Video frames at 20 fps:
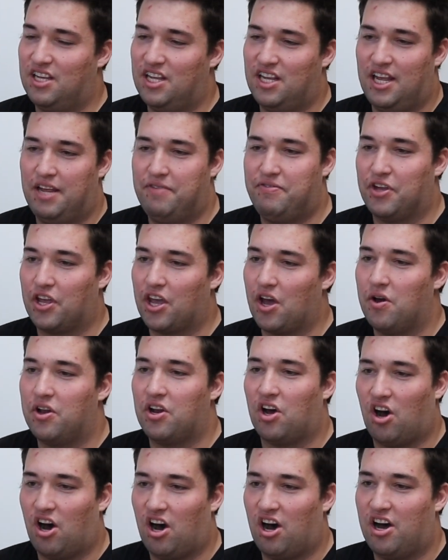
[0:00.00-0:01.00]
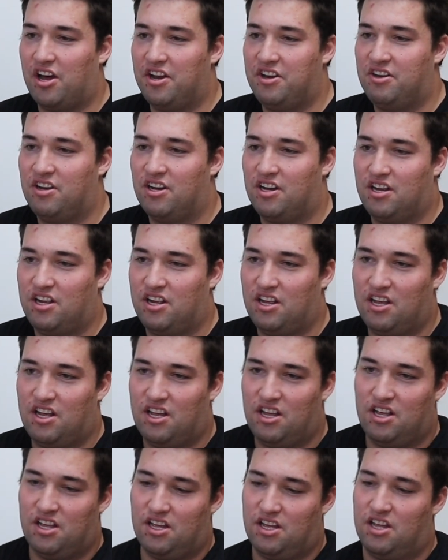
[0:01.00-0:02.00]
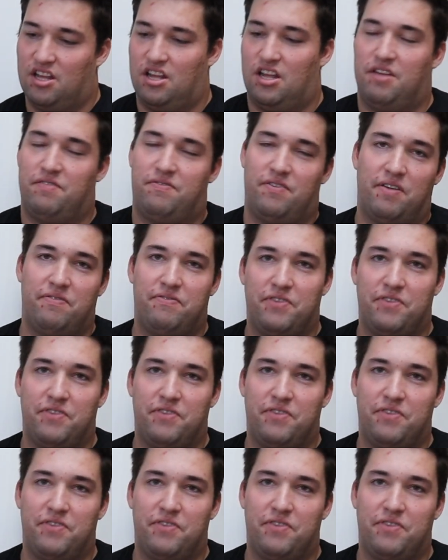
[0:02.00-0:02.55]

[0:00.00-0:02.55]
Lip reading: If you're going hard, if